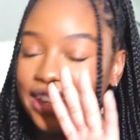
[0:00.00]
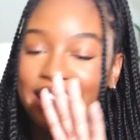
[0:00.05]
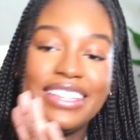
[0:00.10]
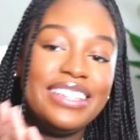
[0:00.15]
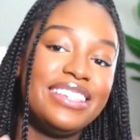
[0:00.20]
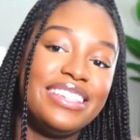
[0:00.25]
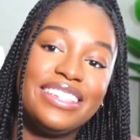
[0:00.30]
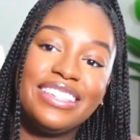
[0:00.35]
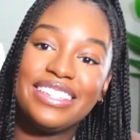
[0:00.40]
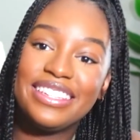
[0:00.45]

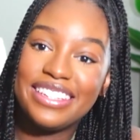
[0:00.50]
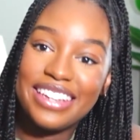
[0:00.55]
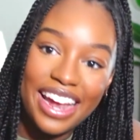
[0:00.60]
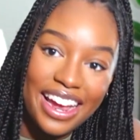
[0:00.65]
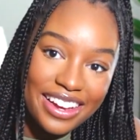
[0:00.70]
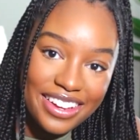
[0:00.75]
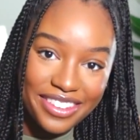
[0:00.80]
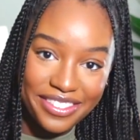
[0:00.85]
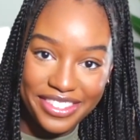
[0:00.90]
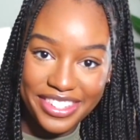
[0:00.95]

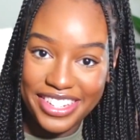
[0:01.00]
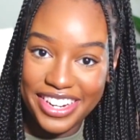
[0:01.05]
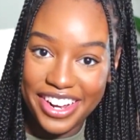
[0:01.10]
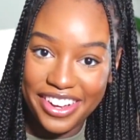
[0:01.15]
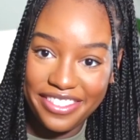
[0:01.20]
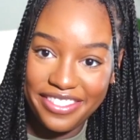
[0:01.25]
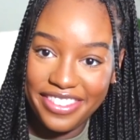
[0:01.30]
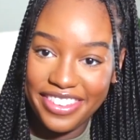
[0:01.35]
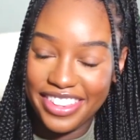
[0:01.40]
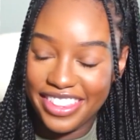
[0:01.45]
stack of
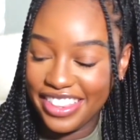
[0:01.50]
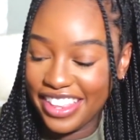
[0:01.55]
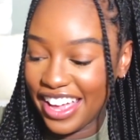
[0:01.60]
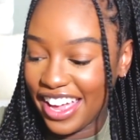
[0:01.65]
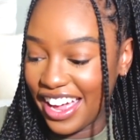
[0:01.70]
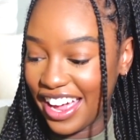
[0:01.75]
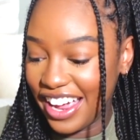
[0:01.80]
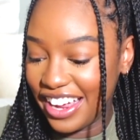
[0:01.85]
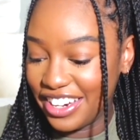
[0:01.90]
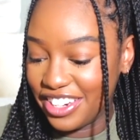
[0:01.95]
stuff
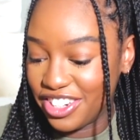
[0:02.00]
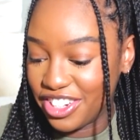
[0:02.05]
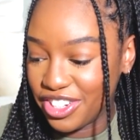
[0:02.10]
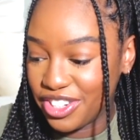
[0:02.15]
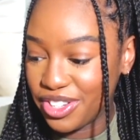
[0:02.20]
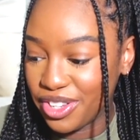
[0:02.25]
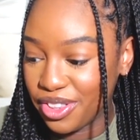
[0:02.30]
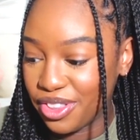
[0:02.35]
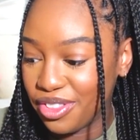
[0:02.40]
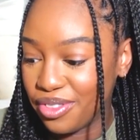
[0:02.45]
that I
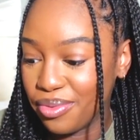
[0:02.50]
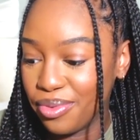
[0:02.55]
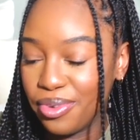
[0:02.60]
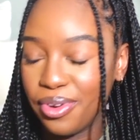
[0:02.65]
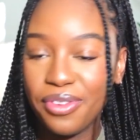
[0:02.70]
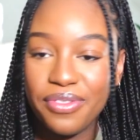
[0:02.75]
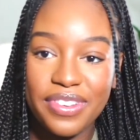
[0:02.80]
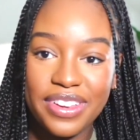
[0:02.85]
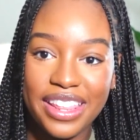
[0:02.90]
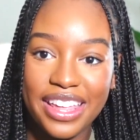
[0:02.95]
just threw
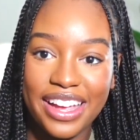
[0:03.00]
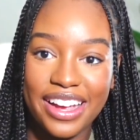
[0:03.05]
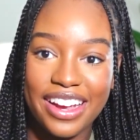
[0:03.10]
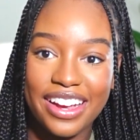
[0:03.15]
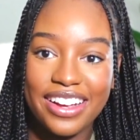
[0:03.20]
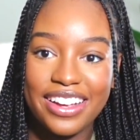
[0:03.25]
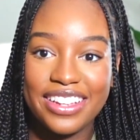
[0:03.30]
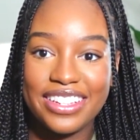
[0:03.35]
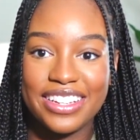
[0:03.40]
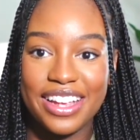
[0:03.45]
over there
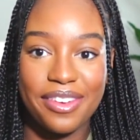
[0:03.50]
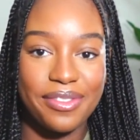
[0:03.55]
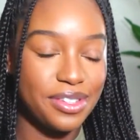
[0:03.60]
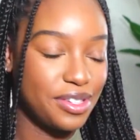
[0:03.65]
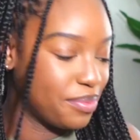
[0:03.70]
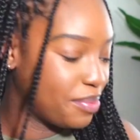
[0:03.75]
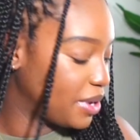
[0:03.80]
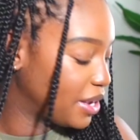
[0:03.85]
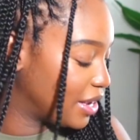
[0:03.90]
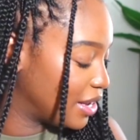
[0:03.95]
because I
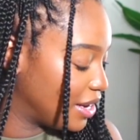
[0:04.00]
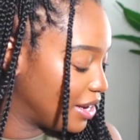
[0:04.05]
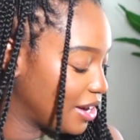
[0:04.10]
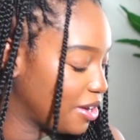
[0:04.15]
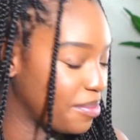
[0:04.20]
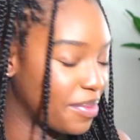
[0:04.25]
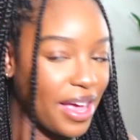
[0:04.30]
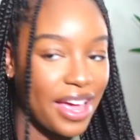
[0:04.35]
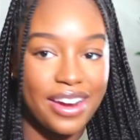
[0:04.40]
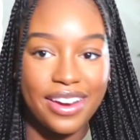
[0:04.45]
was picking it
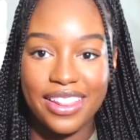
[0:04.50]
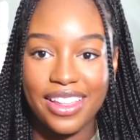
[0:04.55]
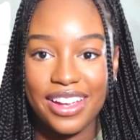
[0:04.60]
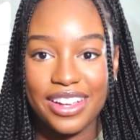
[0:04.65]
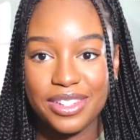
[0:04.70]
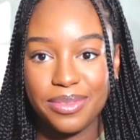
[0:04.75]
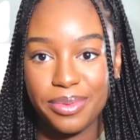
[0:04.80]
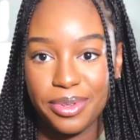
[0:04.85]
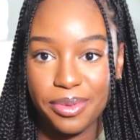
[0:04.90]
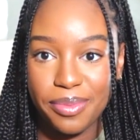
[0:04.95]
up out of the
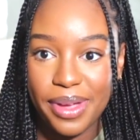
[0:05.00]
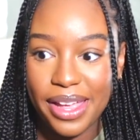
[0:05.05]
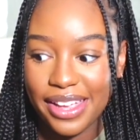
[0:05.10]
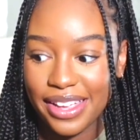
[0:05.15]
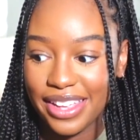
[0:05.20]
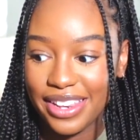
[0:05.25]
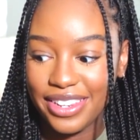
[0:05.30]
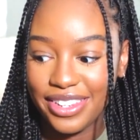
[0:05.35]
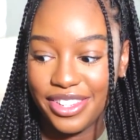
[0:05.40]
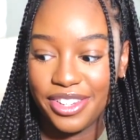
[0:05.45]
hospital bag
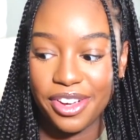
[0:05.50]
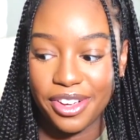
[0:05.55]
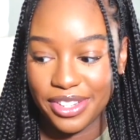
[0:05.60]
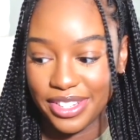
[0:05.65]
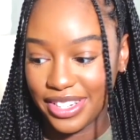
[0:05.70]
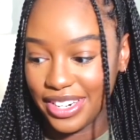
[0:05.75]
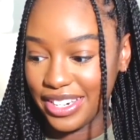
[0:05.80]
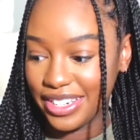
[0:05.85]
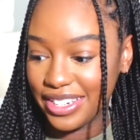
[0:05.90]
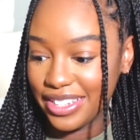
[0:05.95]
and
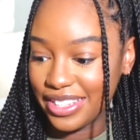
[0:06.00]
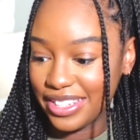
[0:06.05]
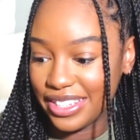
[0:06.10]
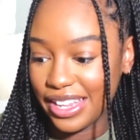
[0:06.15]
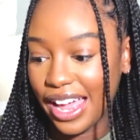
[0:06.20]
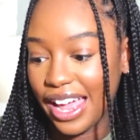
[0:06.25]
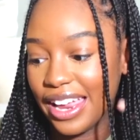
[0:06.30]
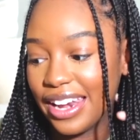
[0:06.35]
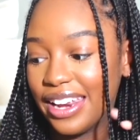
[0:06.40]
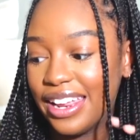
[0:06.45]
tossing it to the
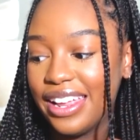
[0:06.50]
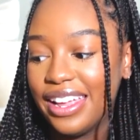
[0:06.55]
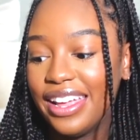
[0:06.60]
side.